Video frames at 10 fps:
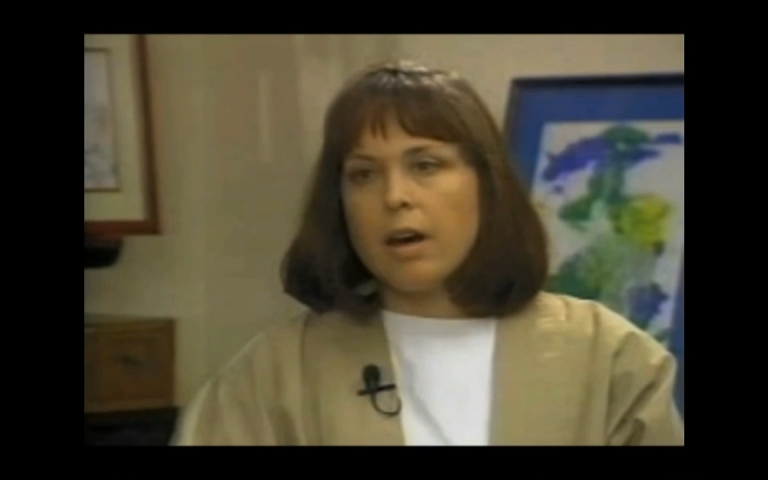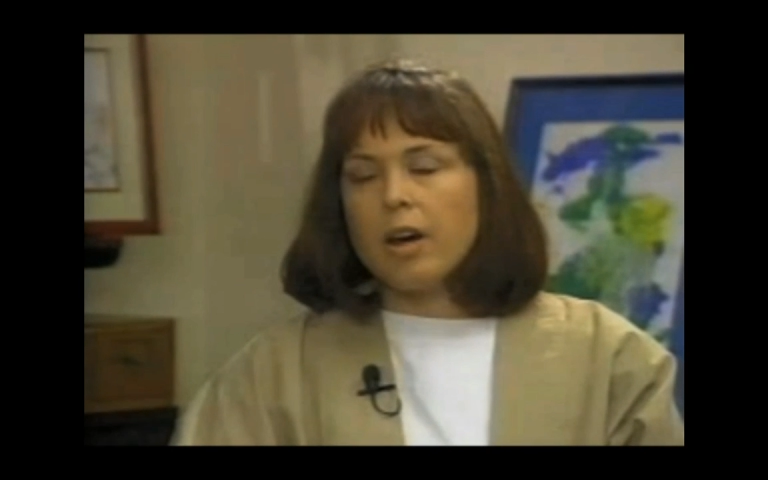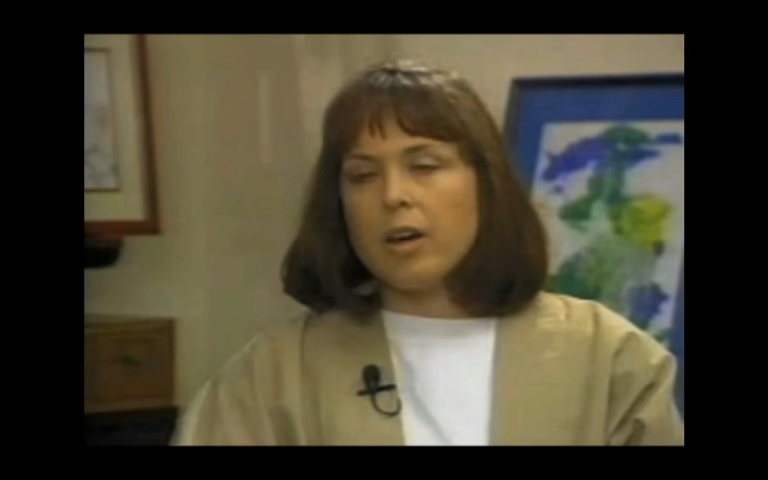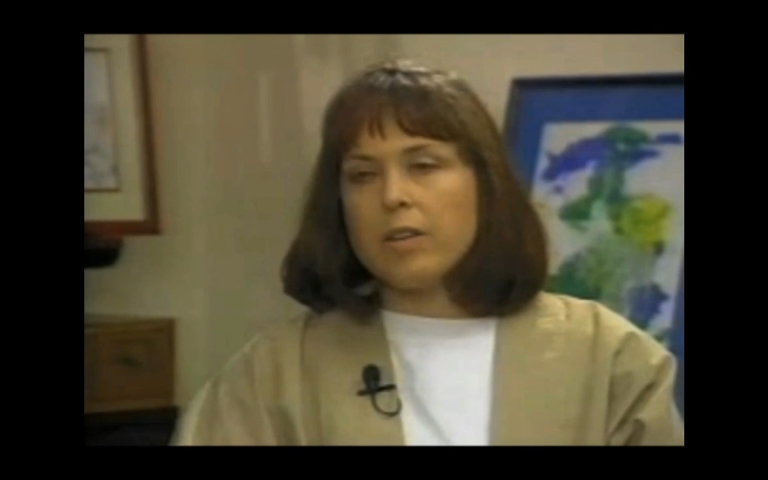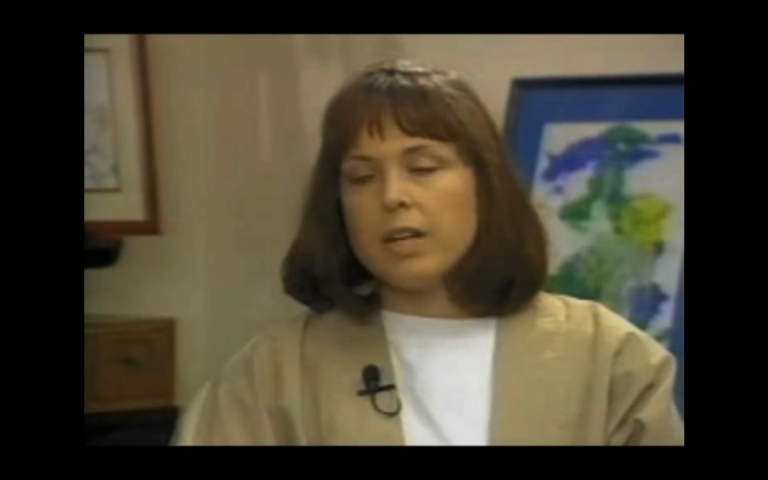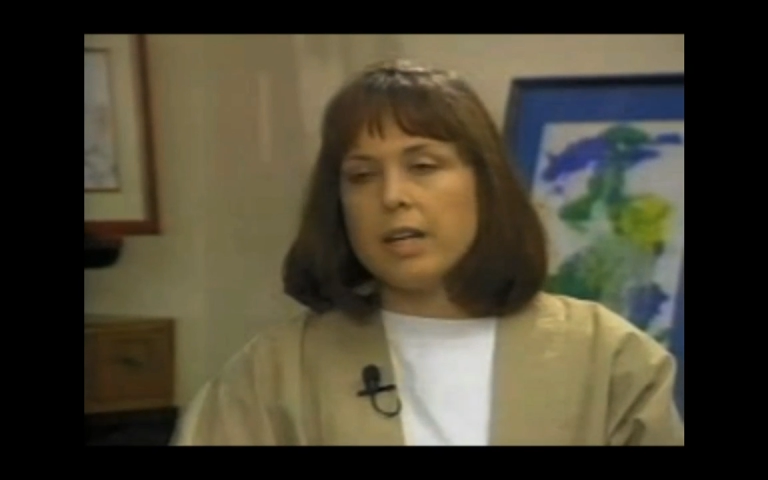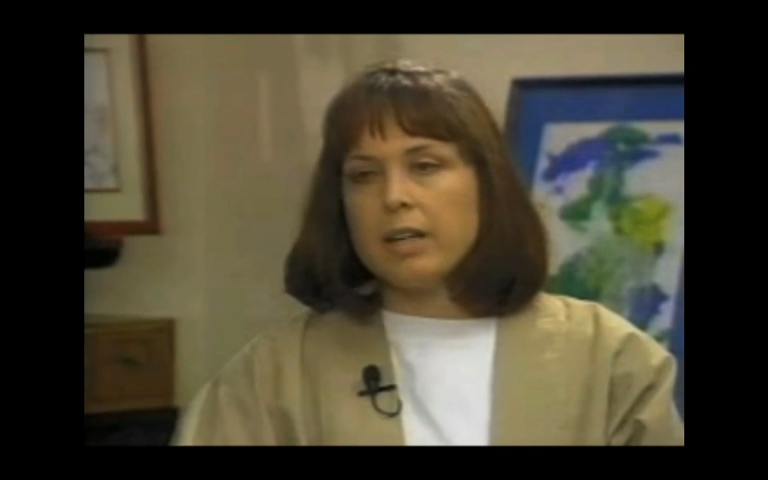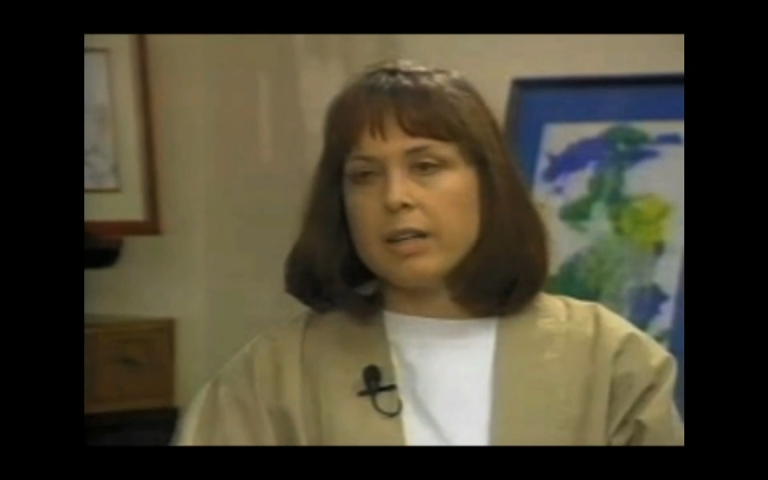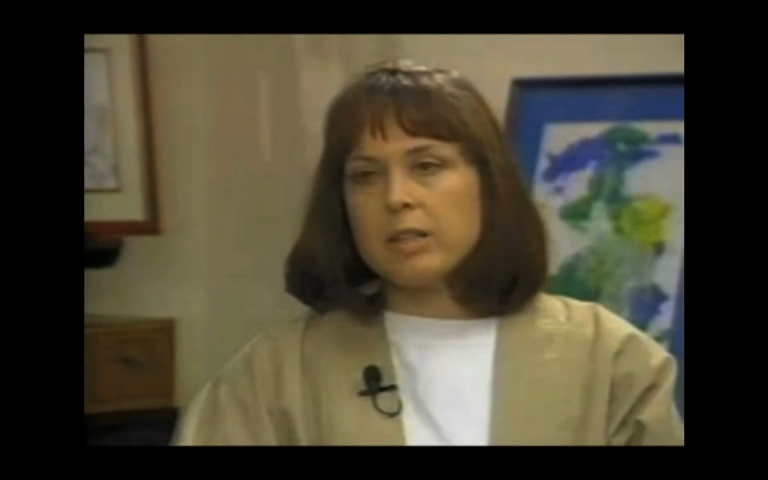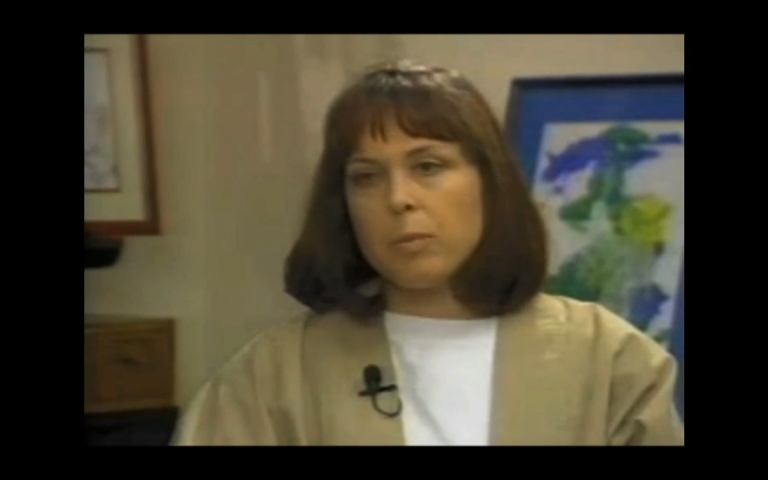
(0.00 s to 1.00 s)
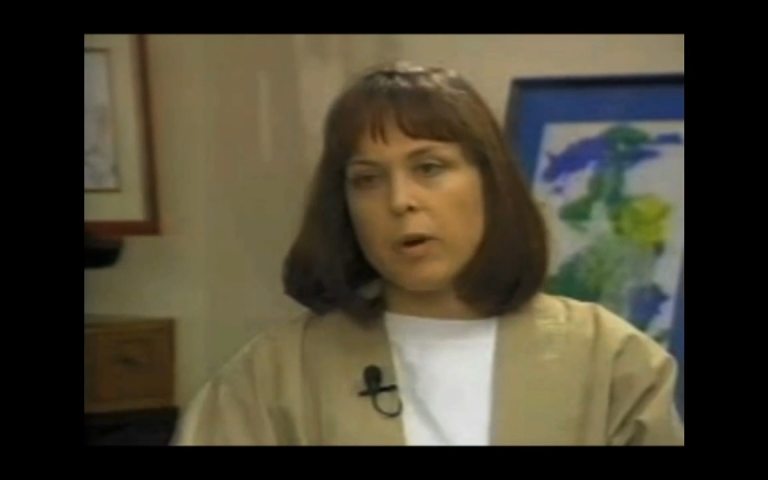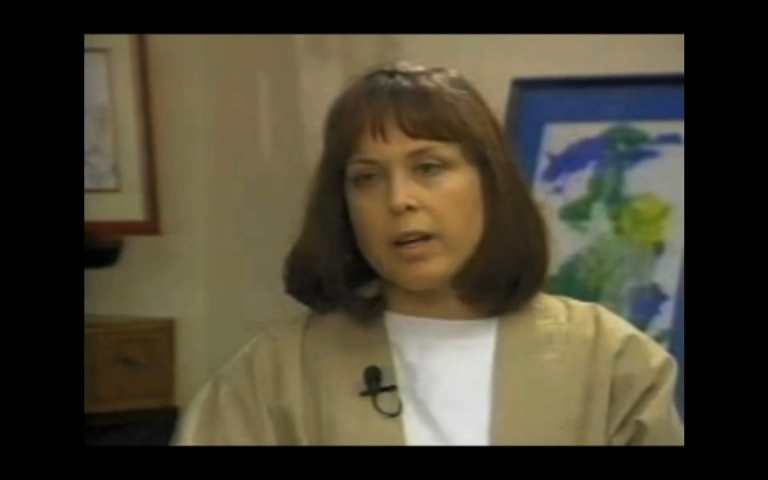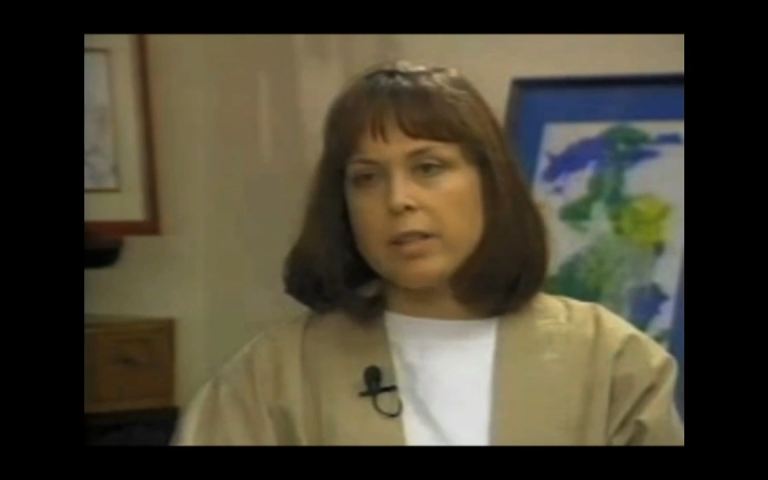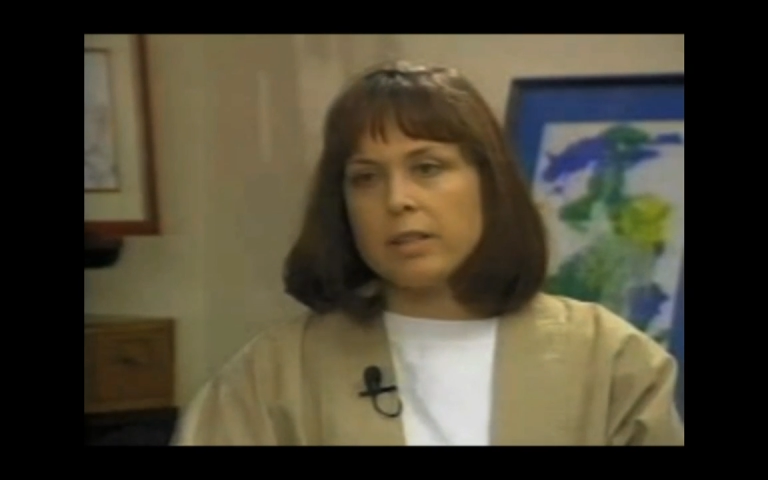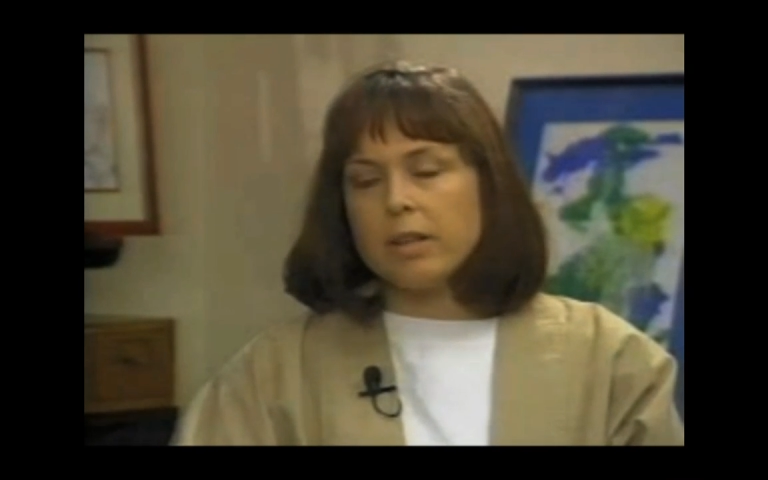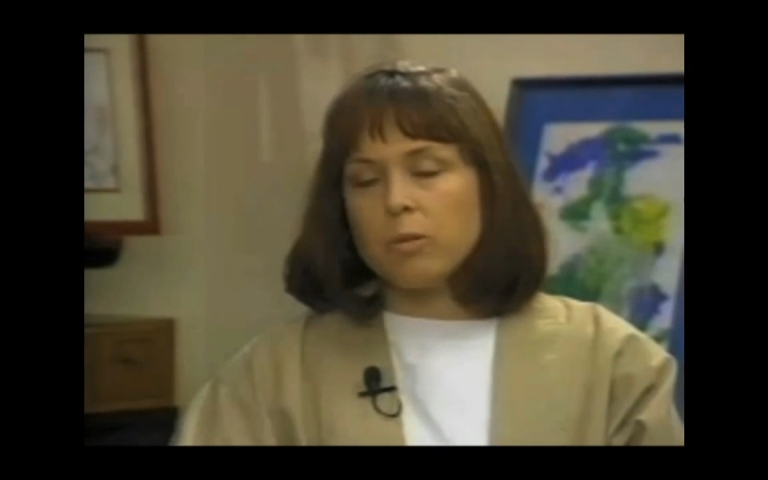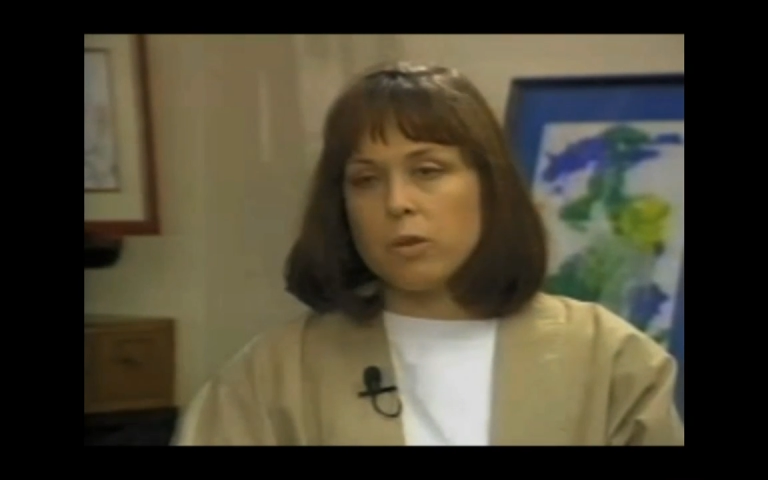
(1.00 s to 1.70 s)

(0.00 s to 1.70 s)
that he can express in